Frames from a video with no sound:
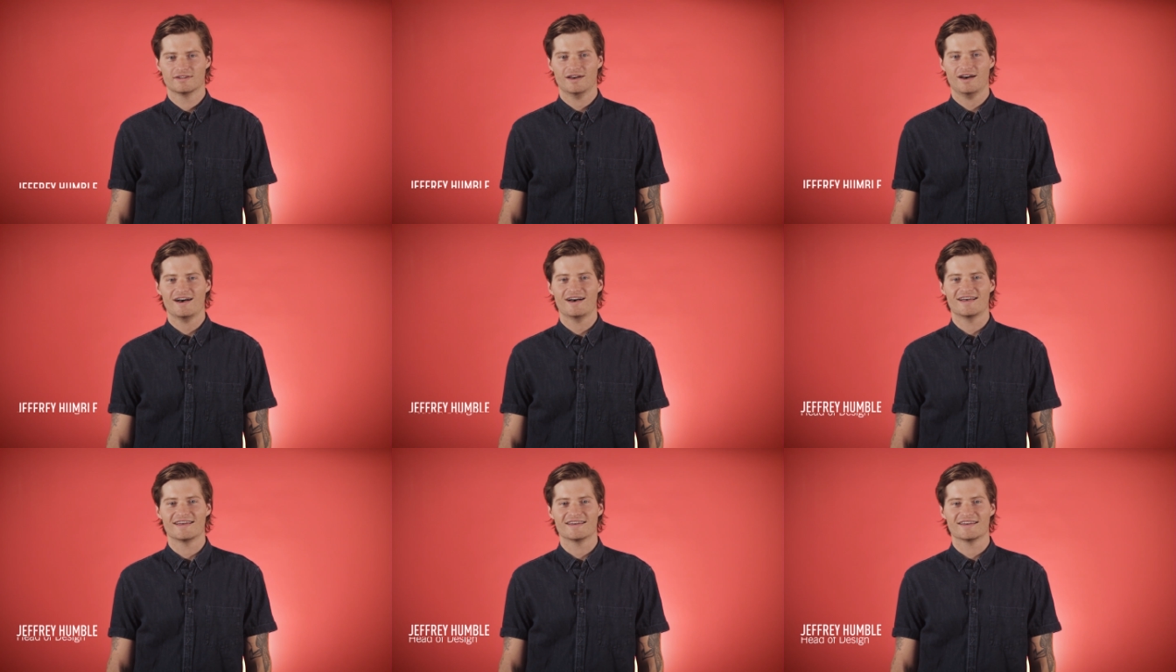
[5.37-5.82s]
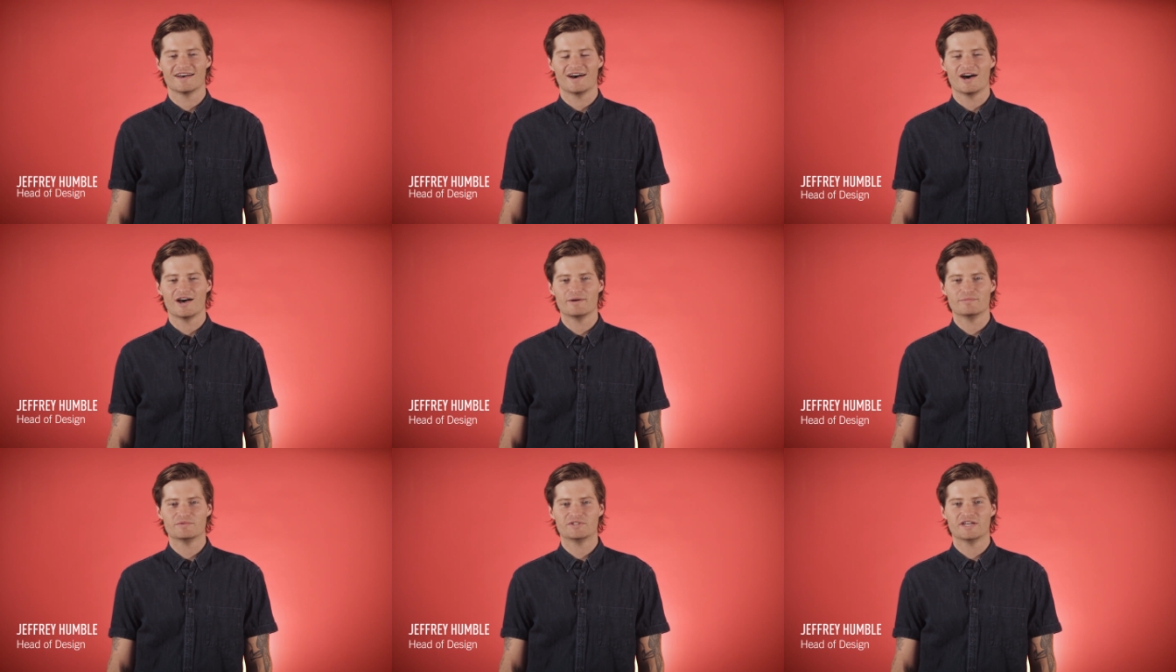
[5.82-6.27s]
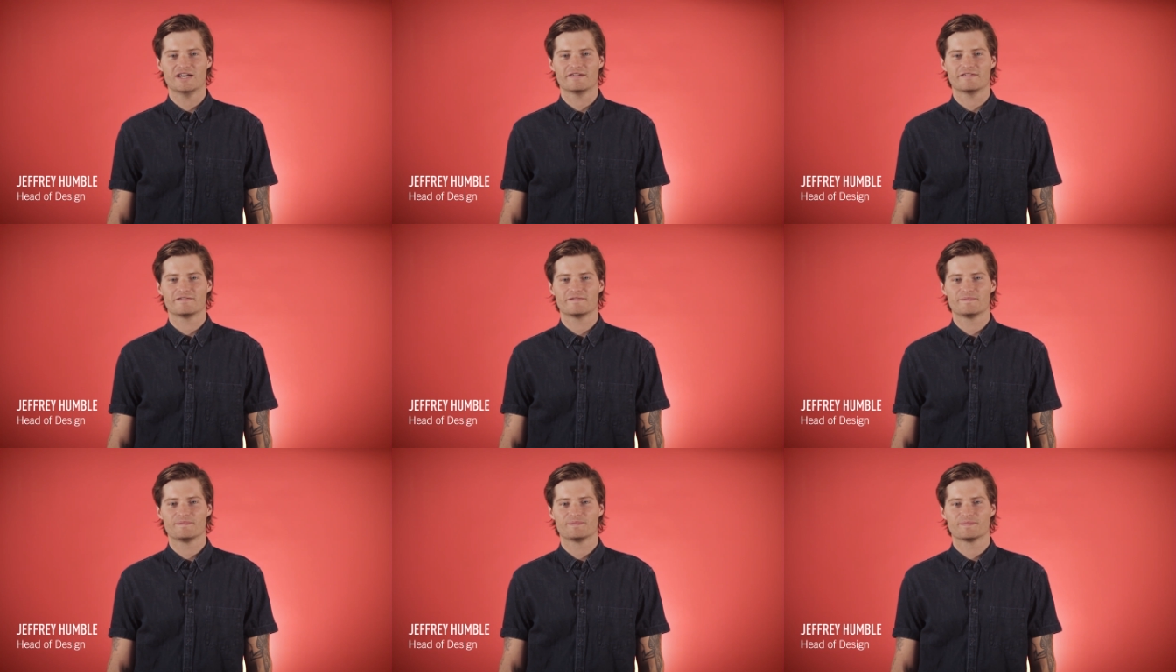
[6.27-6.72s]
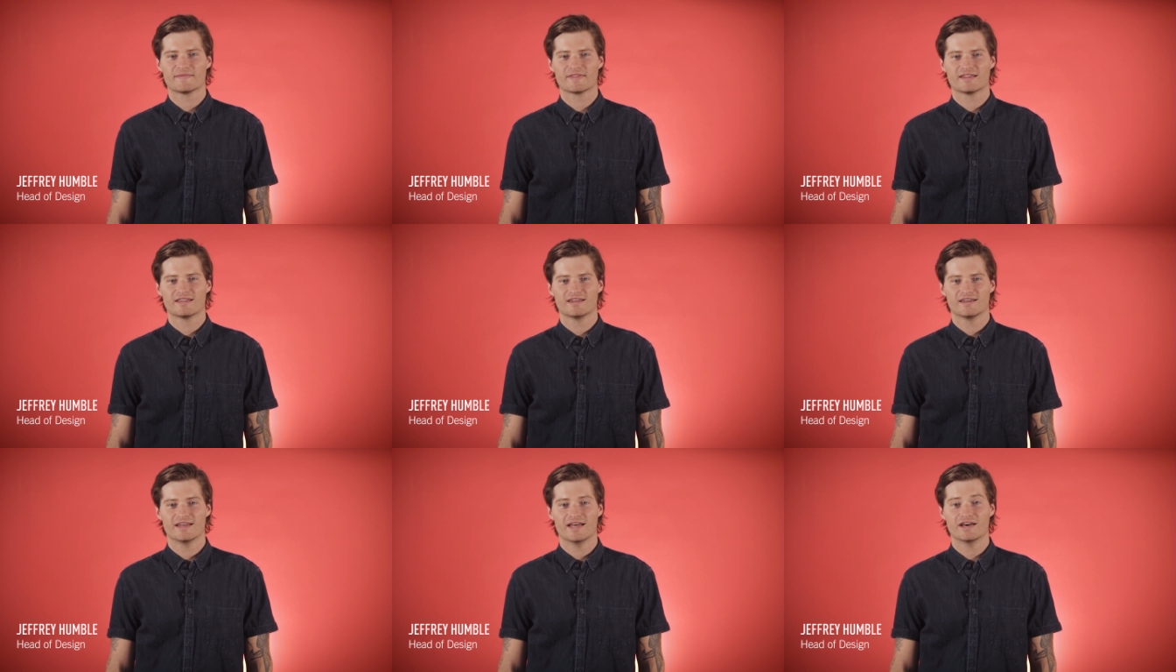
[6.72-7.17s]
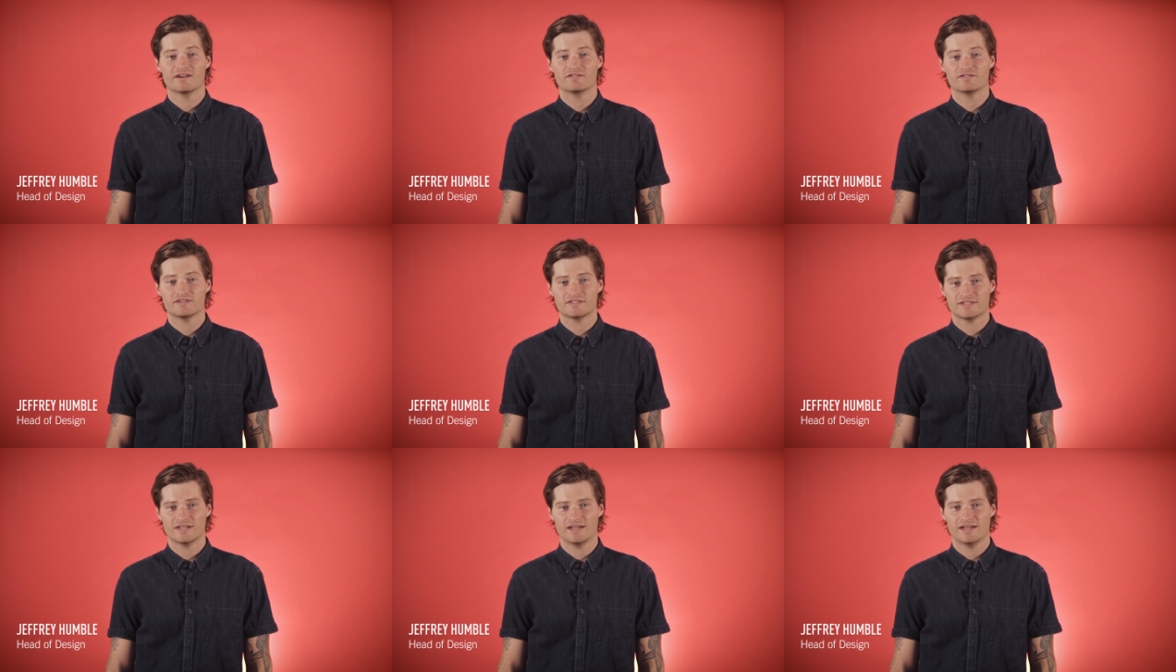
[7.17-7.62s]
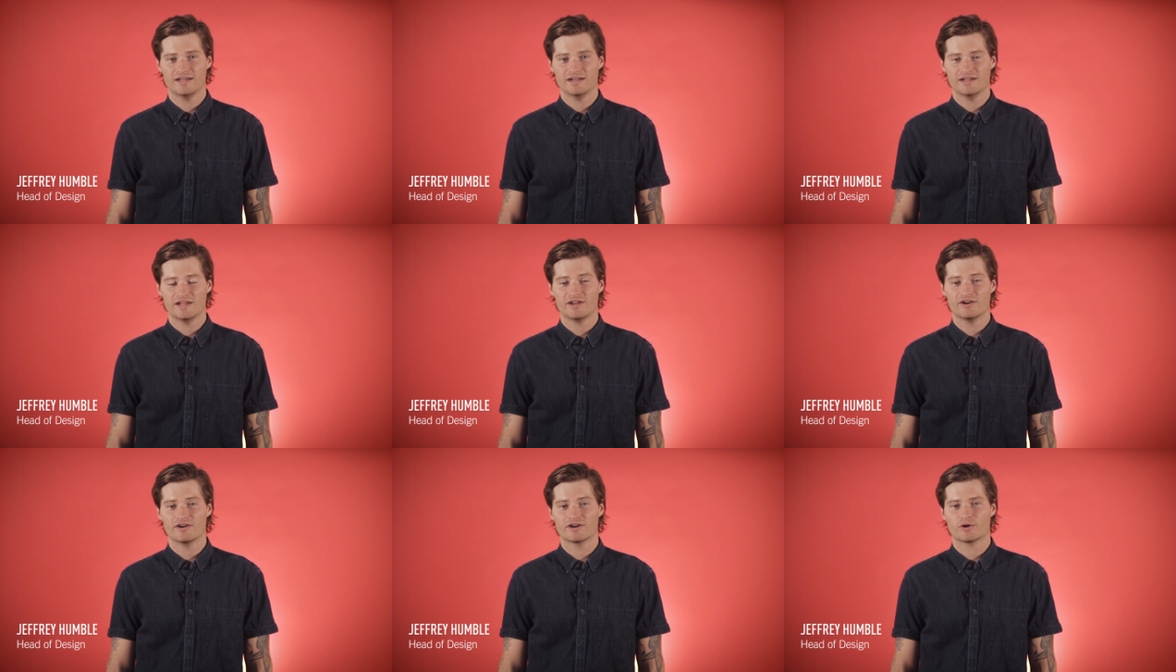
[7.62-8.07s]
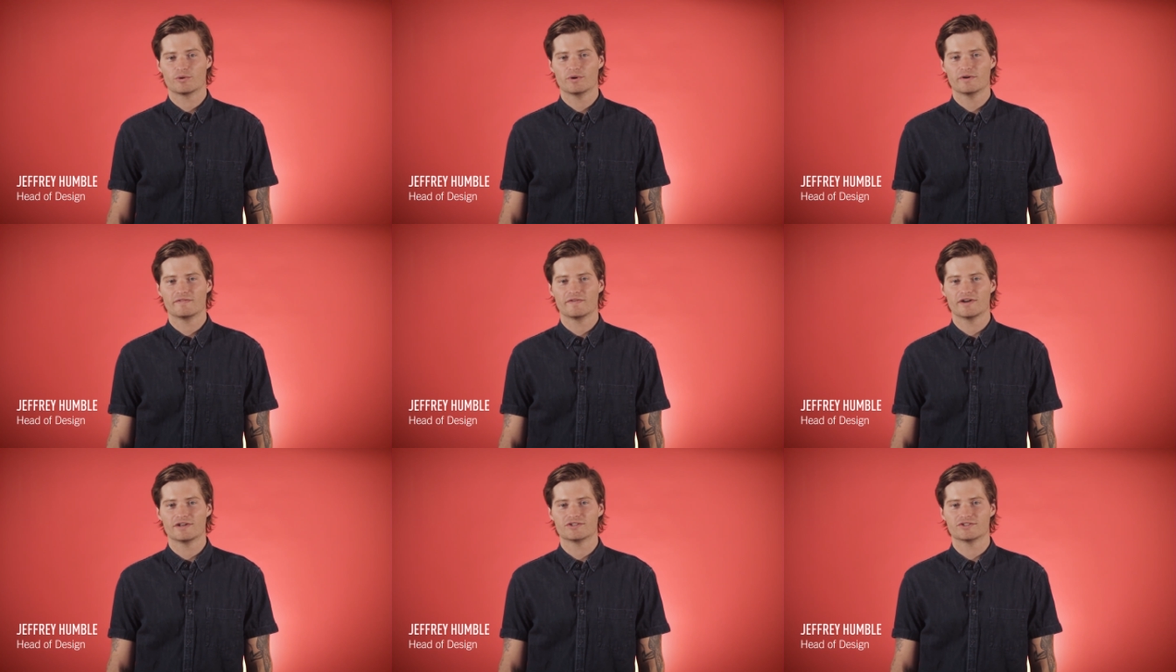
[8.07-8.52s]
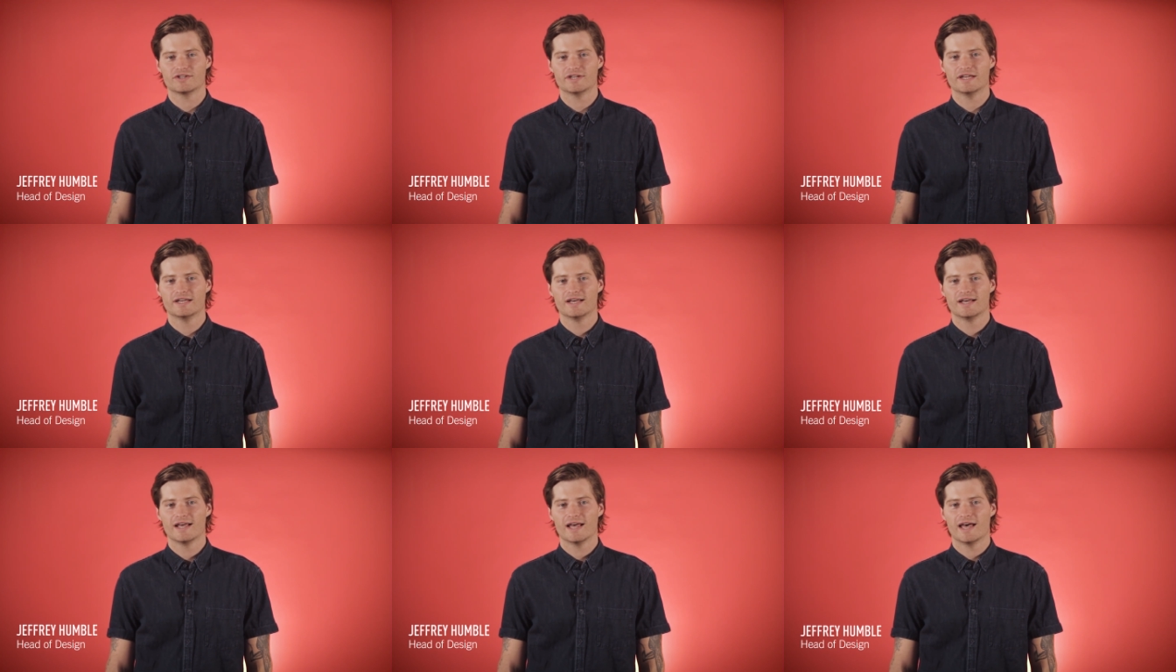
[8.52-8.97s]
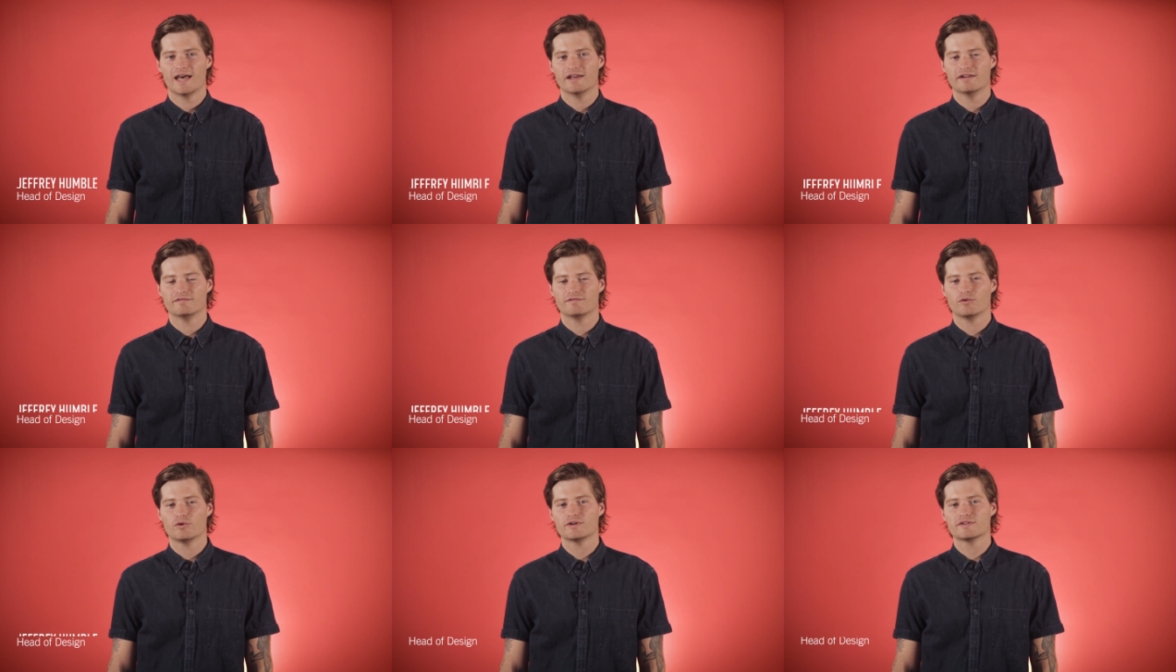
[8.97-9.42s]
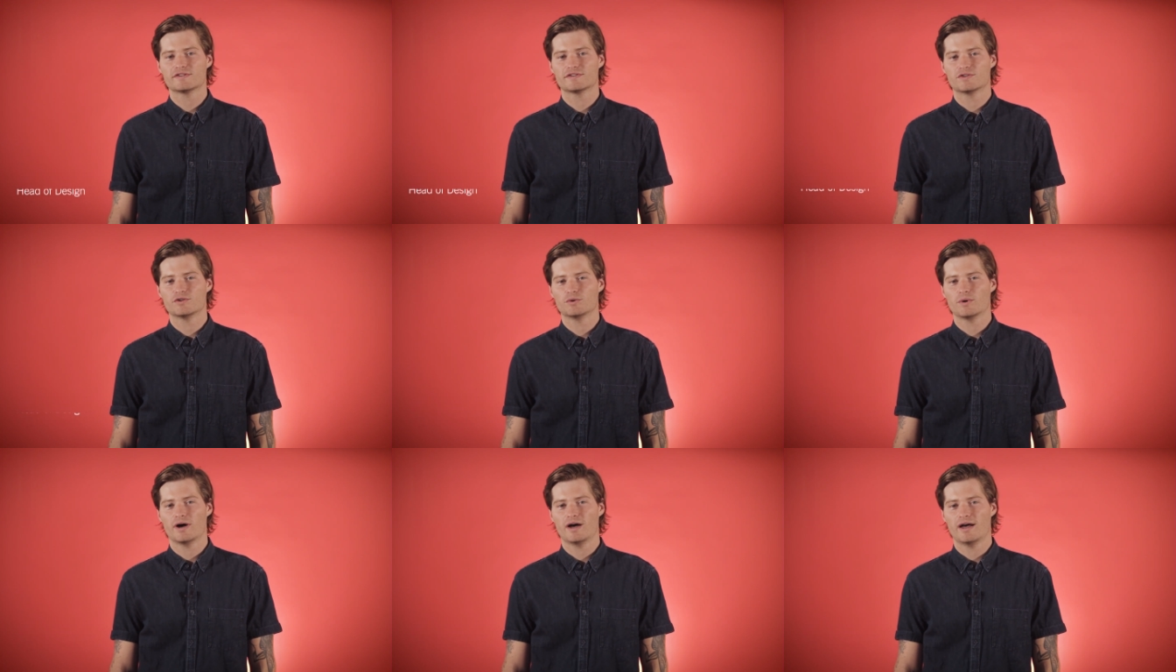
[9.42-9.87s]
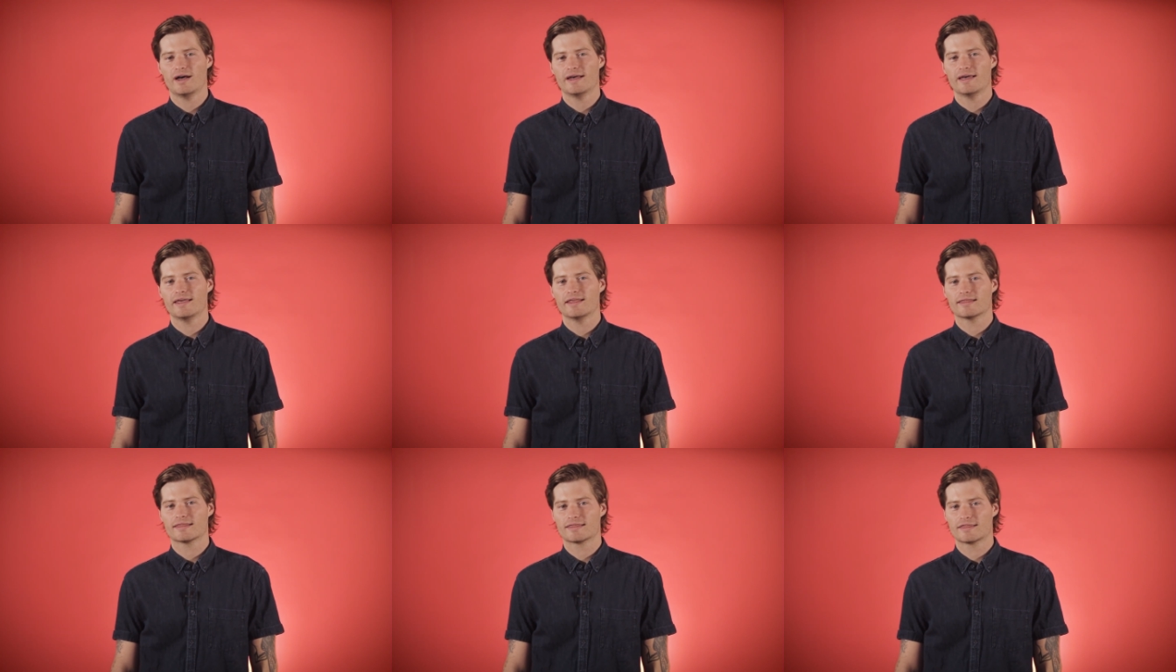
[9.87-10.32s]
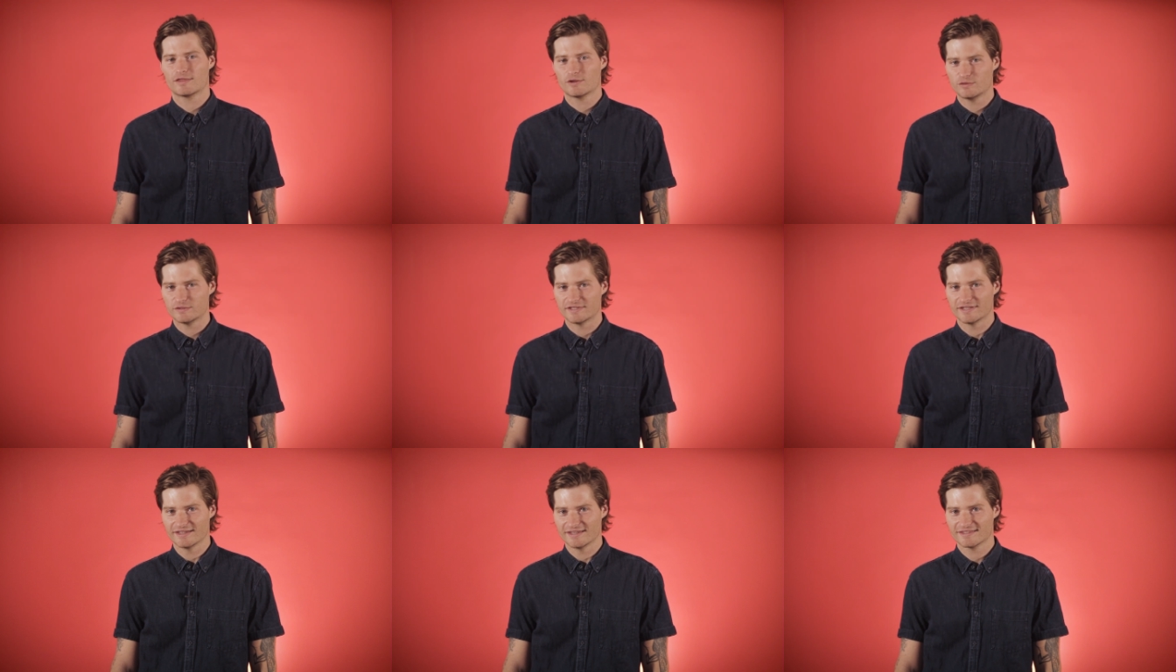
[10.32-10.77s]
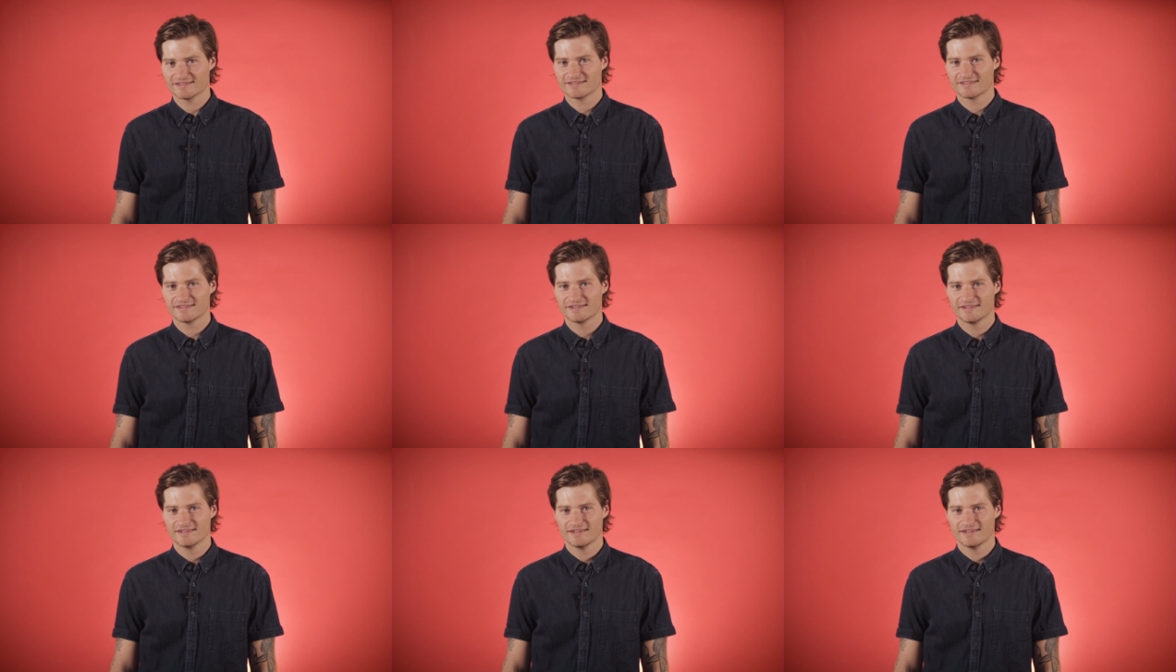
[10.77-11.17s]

Hi, I'm Jeff, Head of Design here at Career Foundry and Voice UI enthusiast.